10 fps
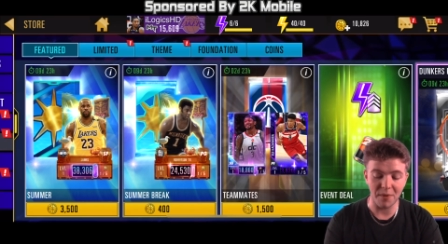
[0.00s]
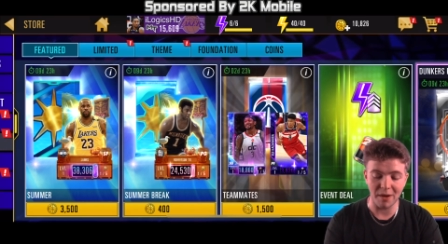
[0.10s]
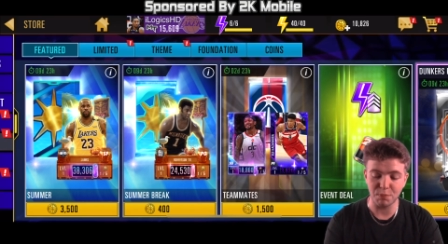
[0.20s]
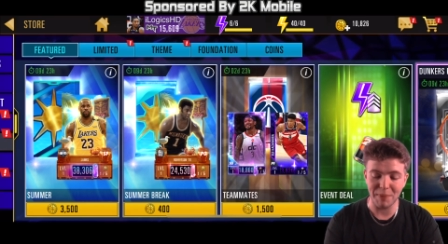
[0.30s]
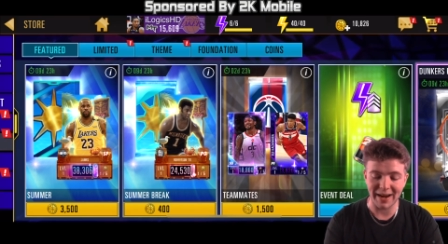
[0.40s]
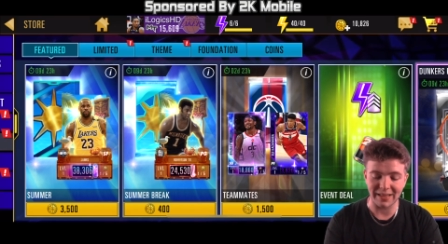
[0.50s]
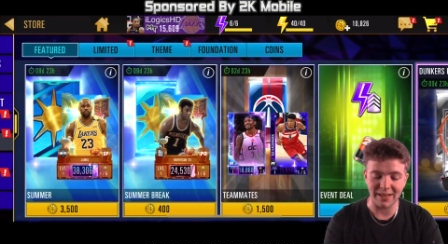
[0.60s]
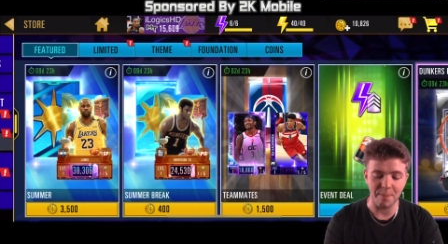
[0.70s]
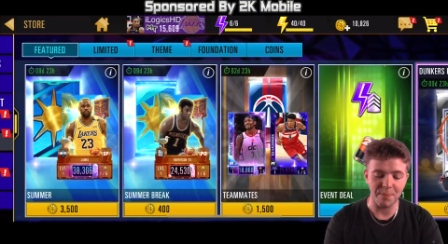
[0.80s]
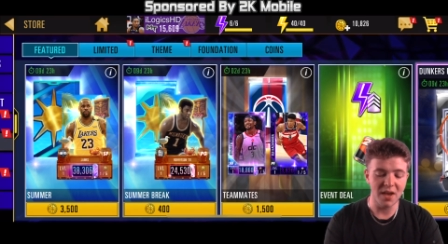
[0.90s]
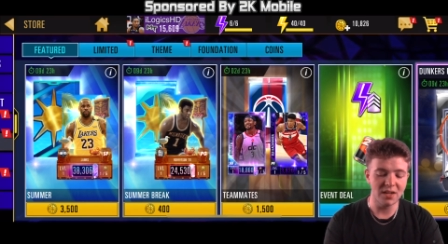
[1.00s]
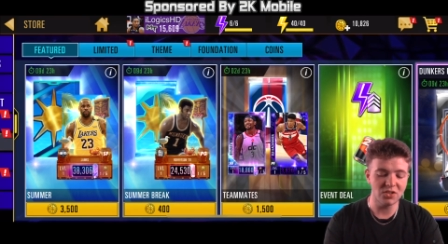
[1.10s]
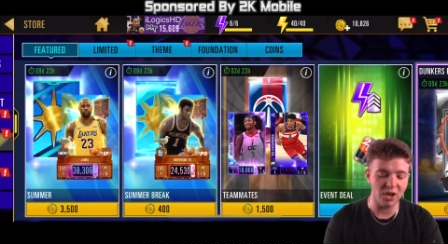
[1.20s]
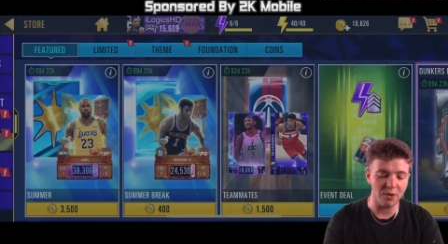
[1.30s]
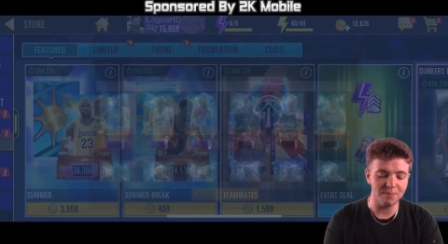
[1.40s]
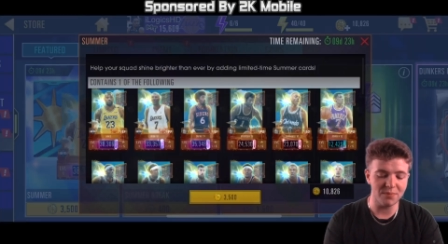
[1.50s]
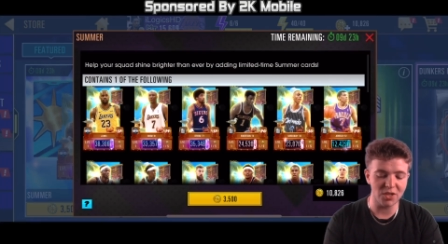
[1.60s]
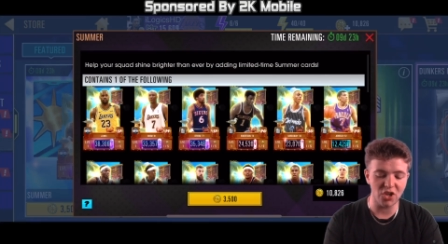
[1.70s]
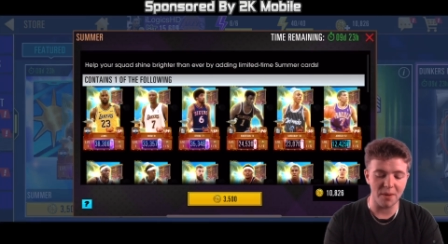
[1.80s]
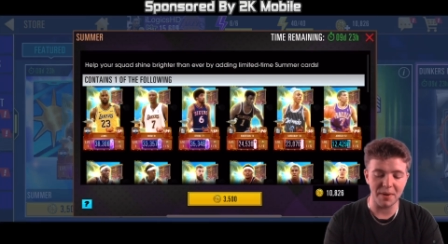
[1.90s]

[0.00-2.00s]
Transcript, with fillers: I was panicked then. So, let's jump